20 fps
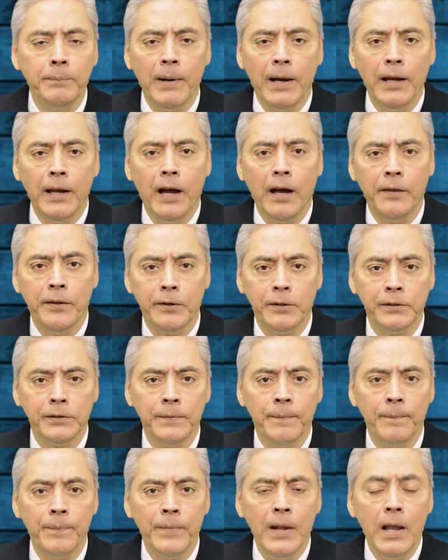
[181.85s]
by others.
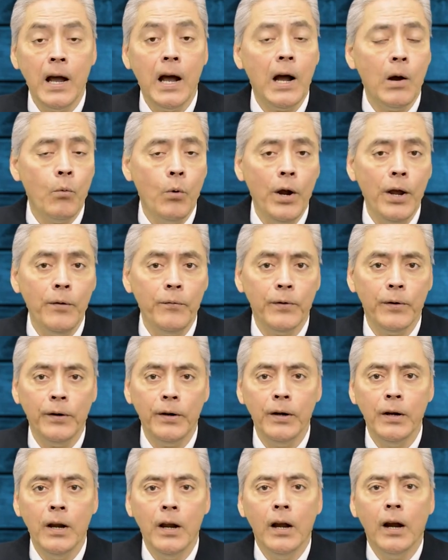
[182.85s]

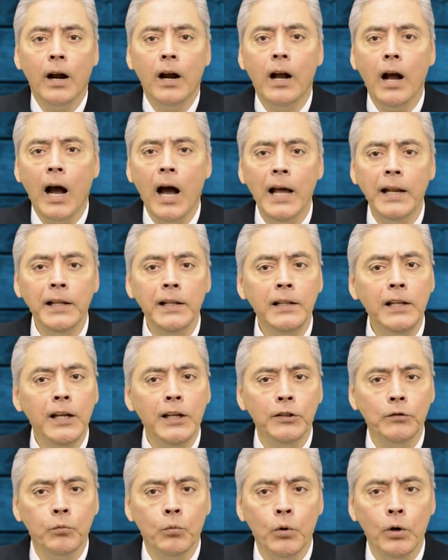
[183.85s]
However, God in
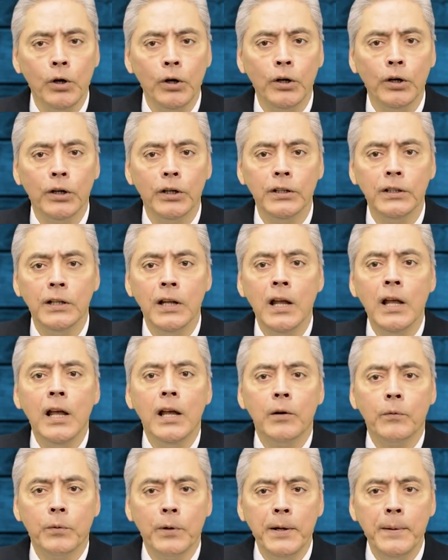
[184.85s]
His Word
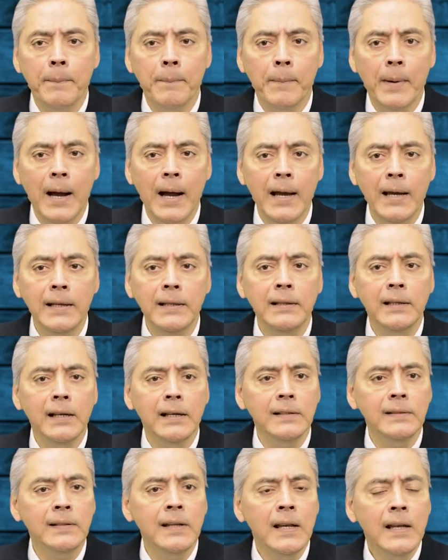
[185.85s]
reminds
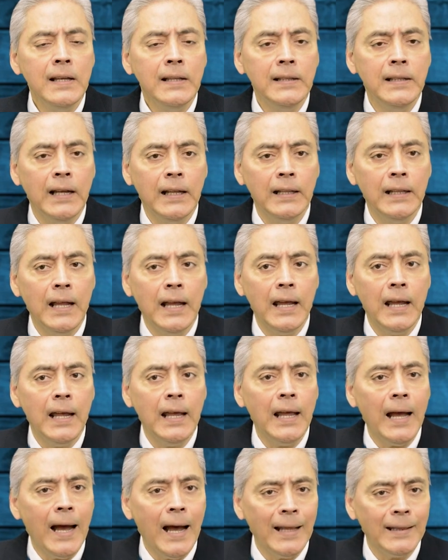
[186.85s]
us that
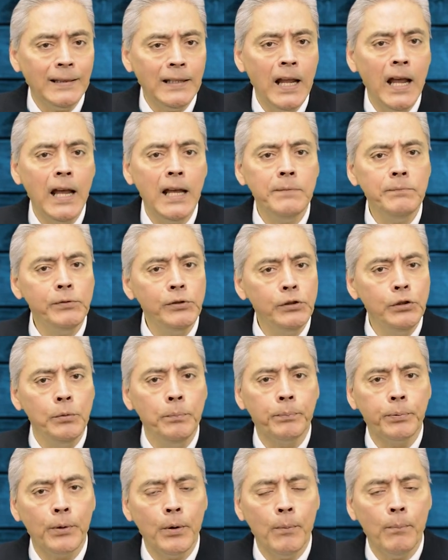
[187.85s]
attempts to
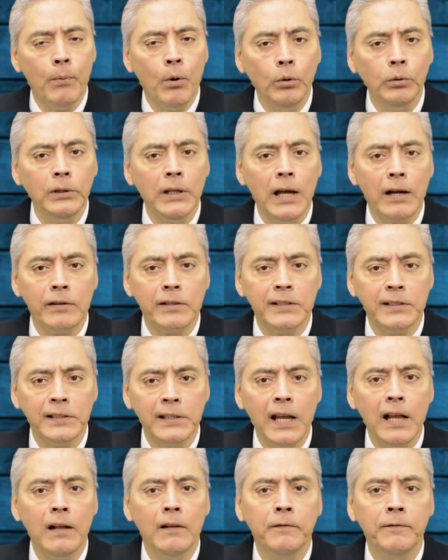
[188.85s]
promote
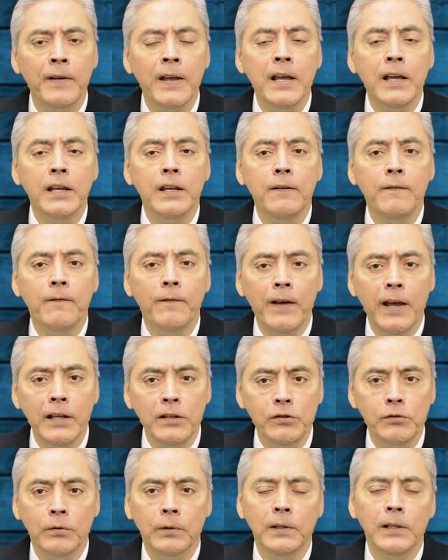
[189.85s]
ourselves
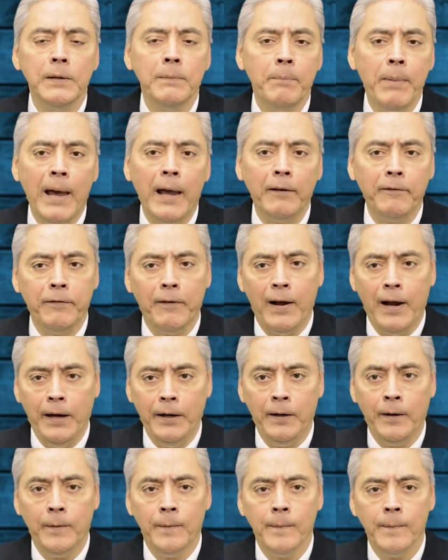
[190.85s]
eventually
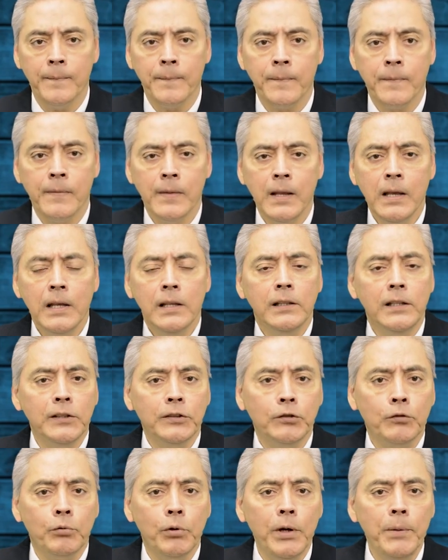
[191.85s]
backfire. The
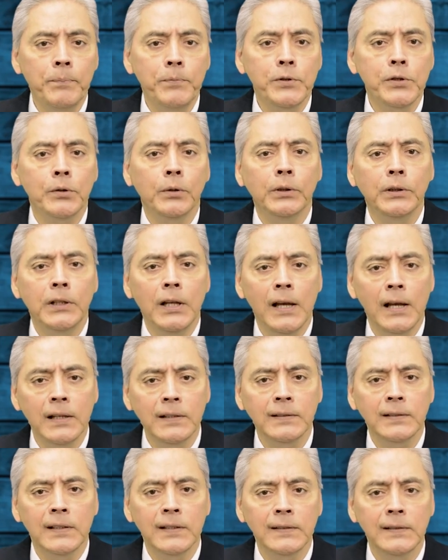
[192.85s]
Scripture
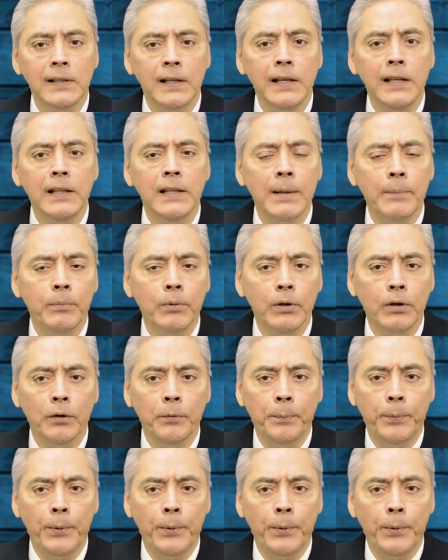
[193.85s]
tells us in the book of